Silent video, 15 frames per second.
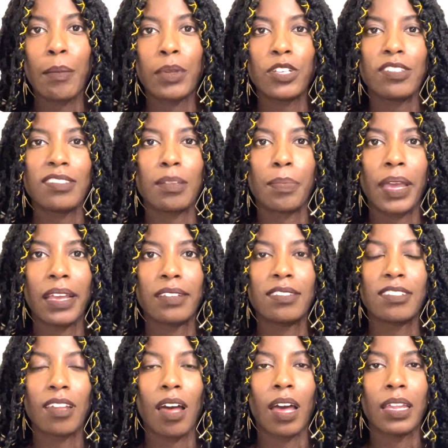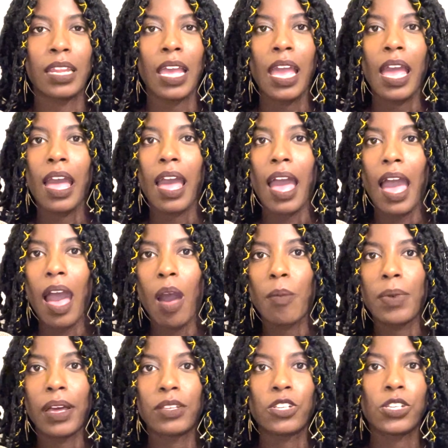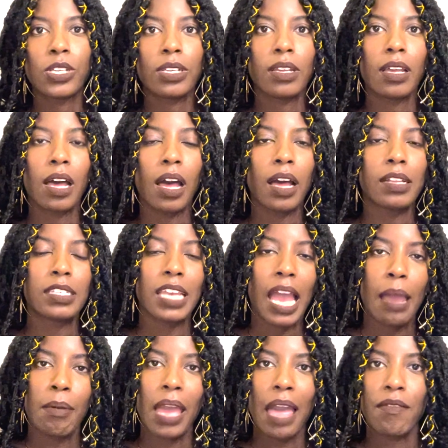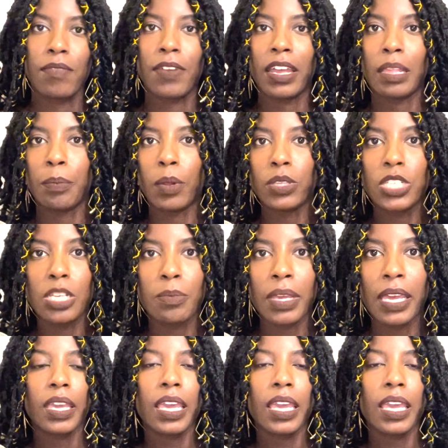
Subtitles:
It just depends on how much time I have available to me.